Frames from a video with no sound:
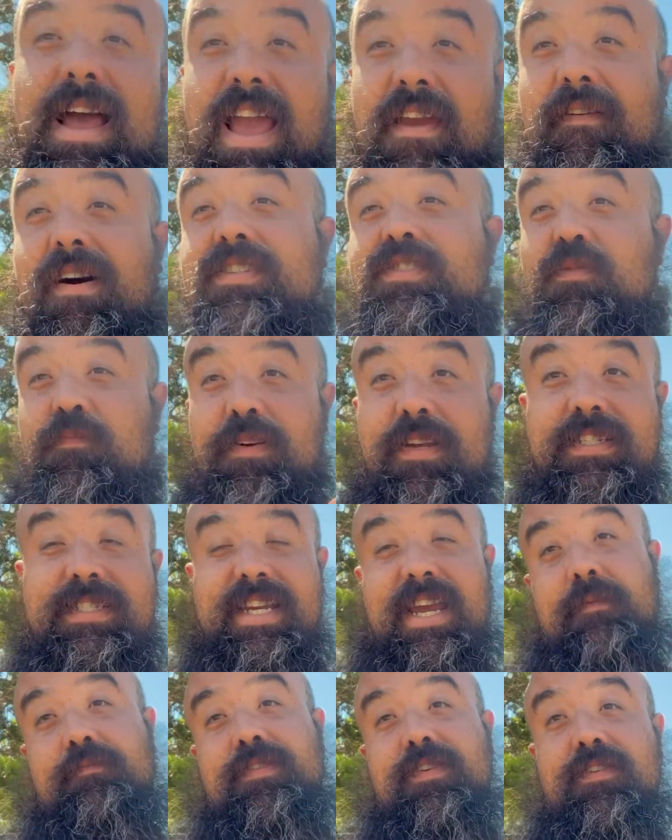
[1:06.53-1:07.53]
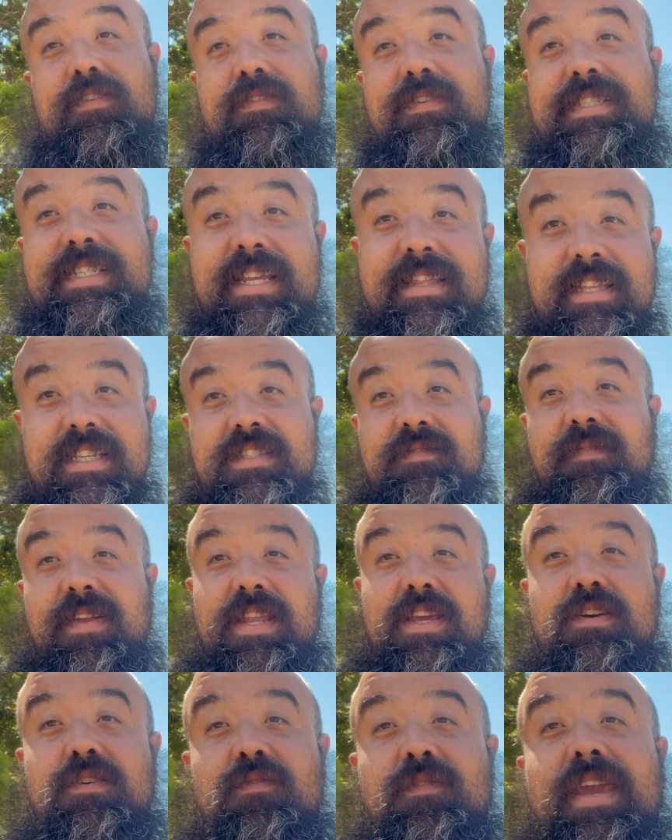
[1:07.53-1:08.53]
I've also put chapters in this
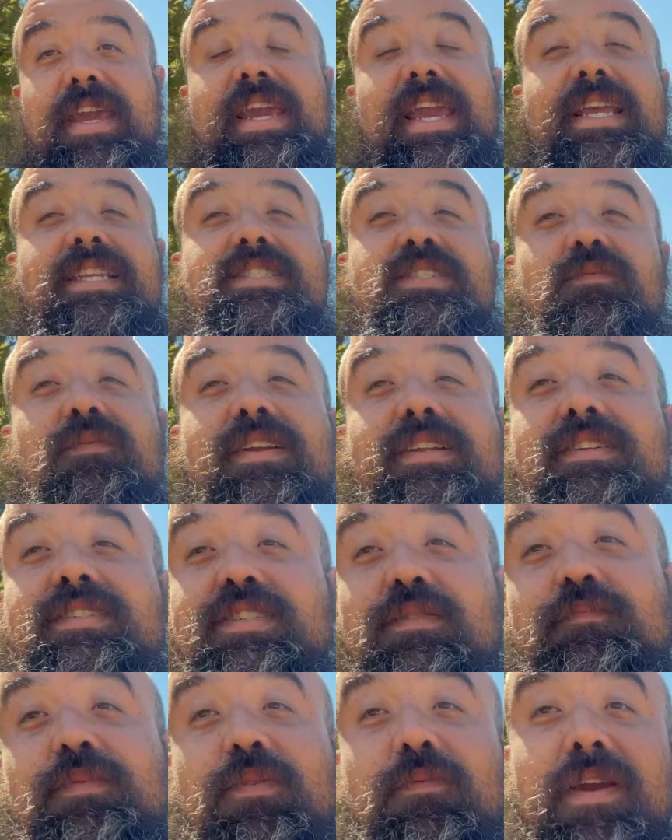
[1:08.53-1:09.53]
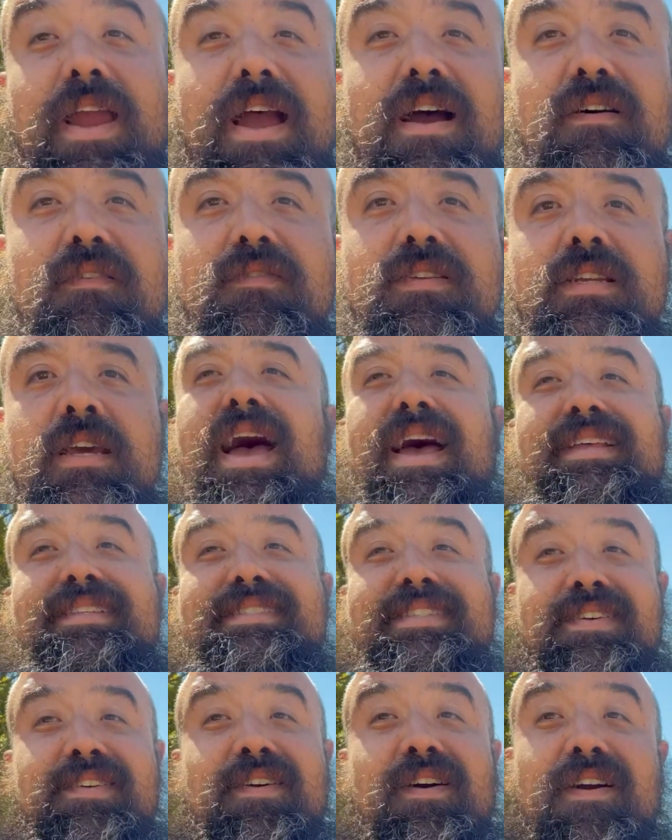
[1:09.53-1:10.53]
video in case you want to jump around,
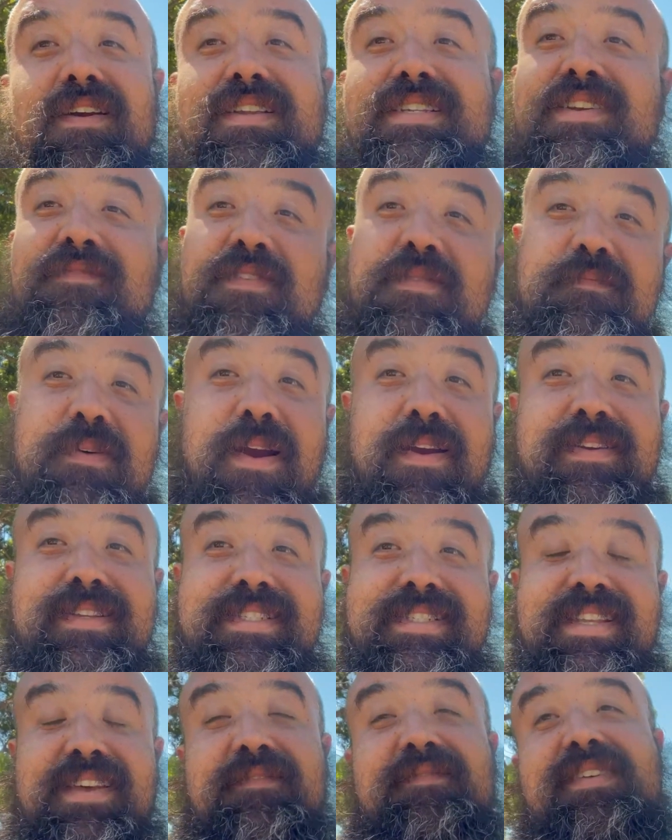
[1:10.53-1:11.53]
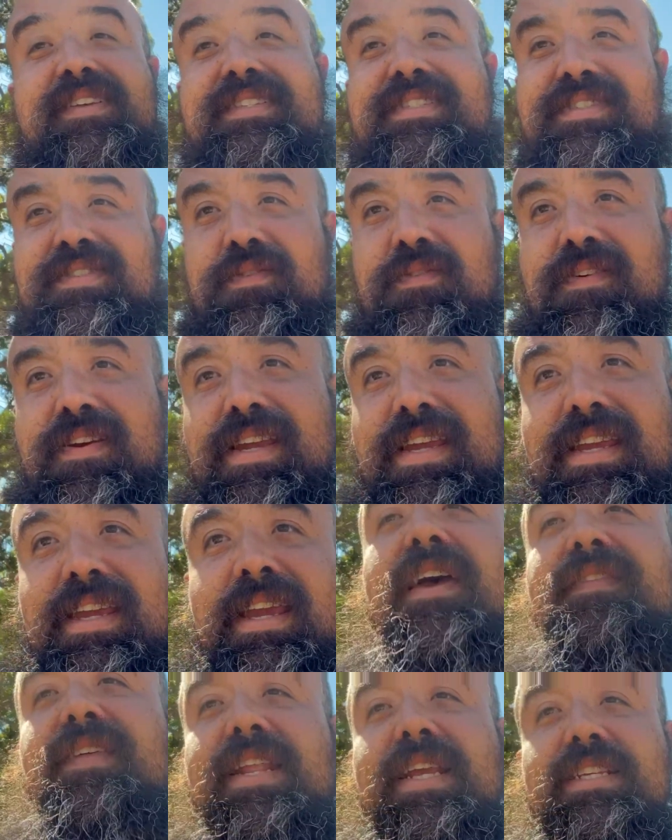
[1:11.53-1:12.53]
as there are different parts of this
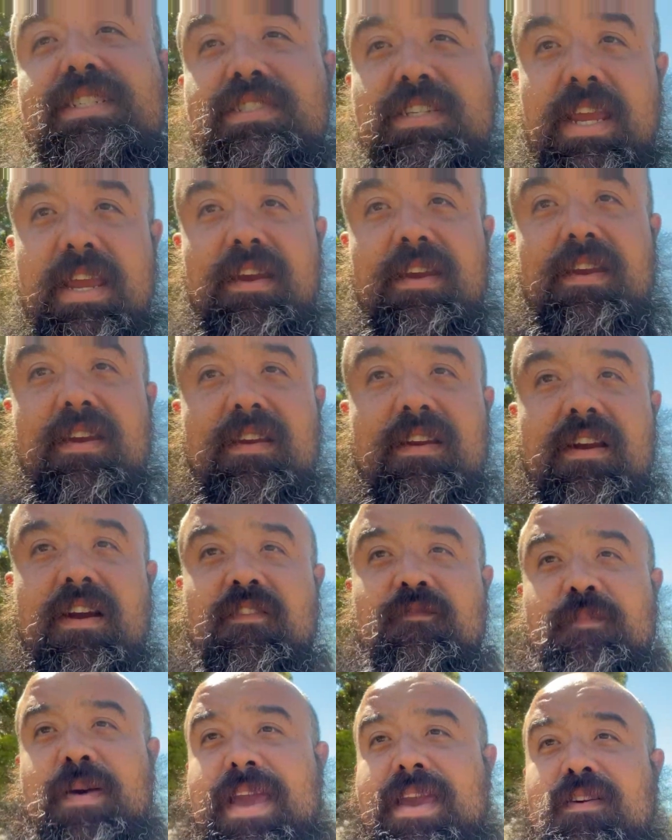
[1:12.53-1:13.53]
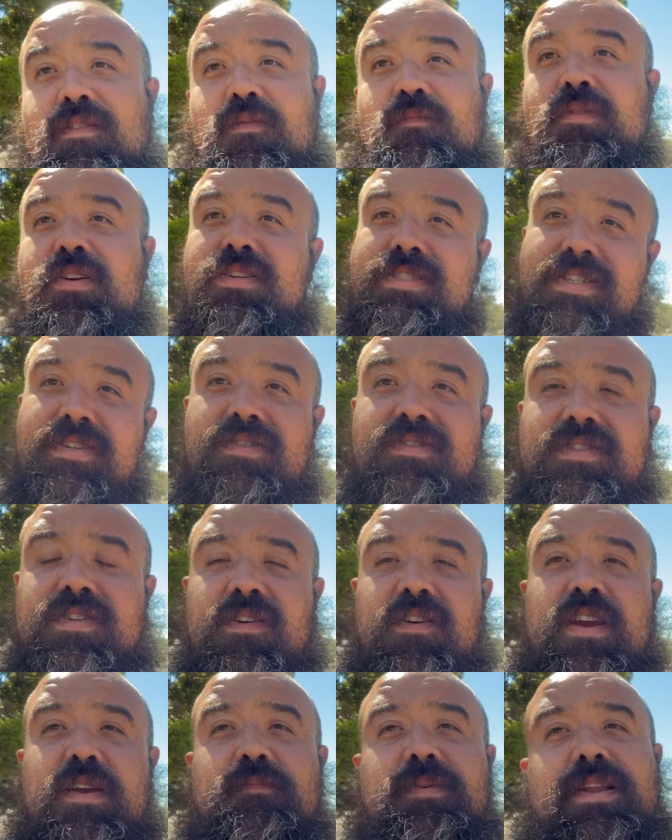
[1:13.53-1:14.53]
story that I share of my own personal
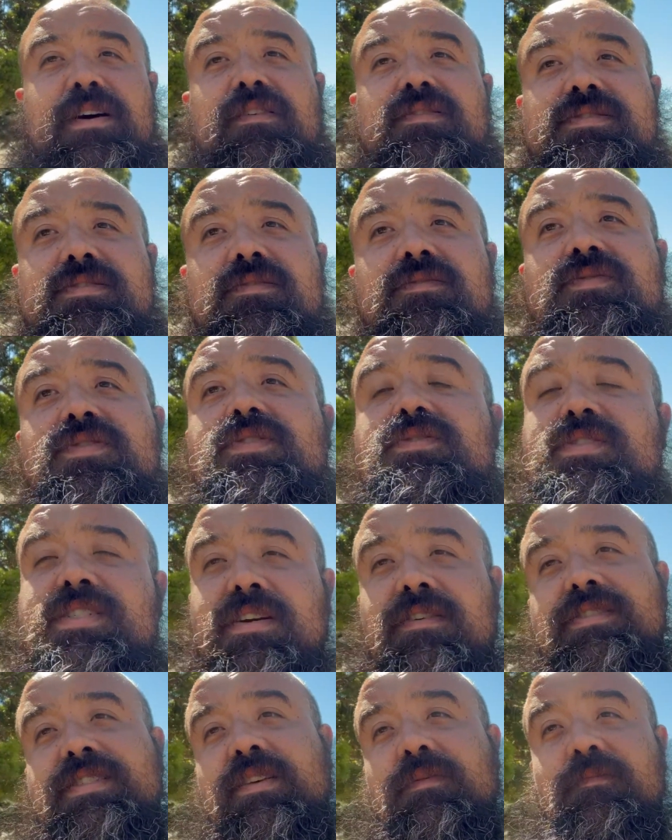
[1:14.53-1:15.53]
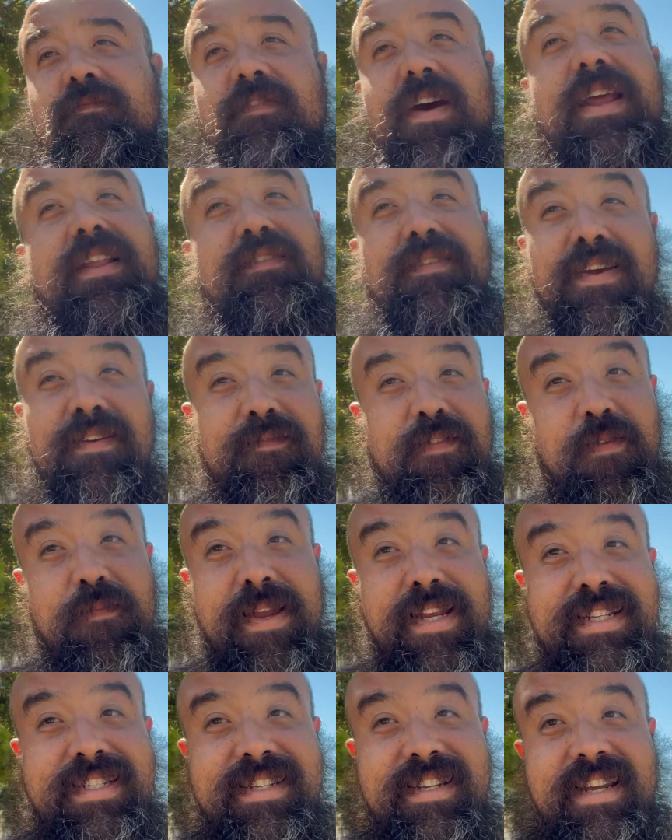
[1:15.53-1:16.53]
story, but also do share some vital
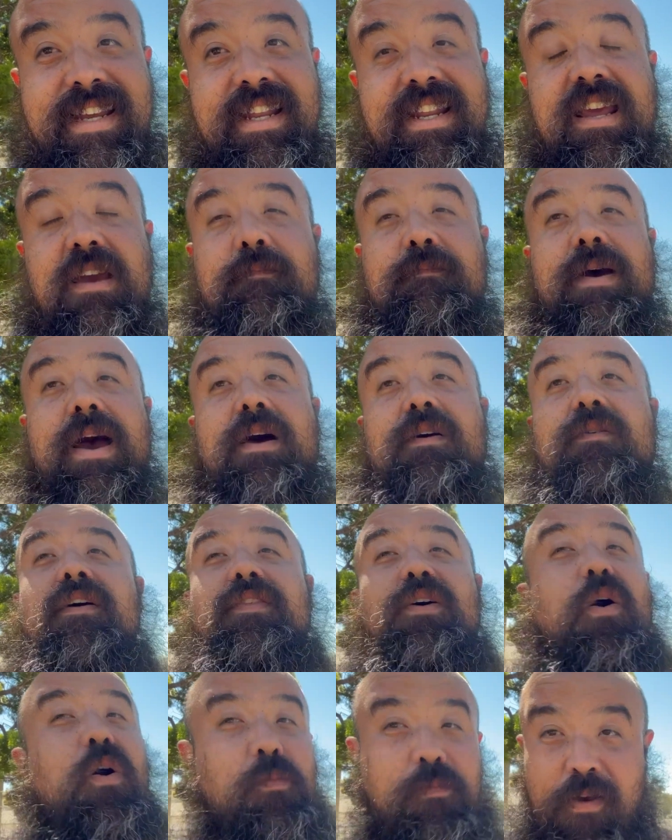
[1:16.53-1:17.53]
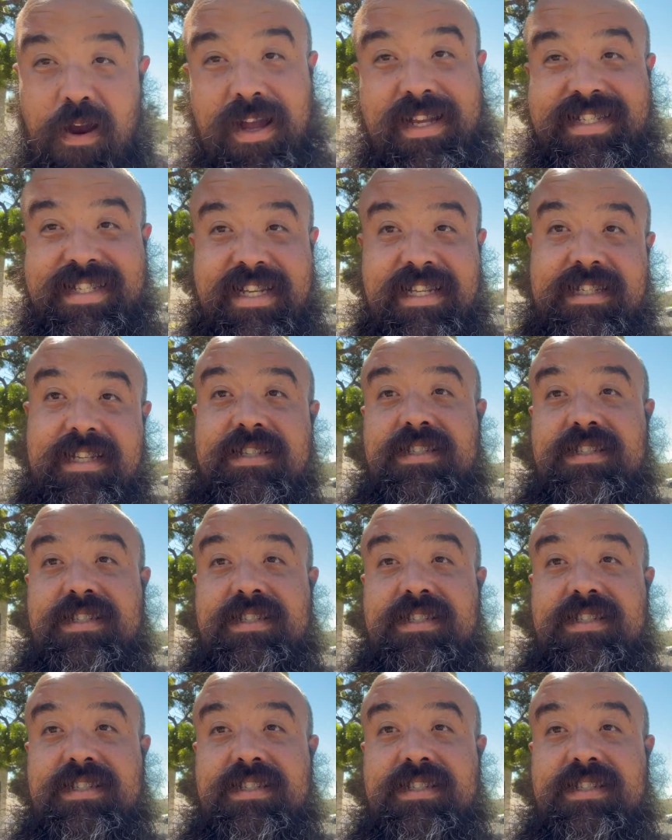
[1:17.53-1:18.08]
information about the whole process in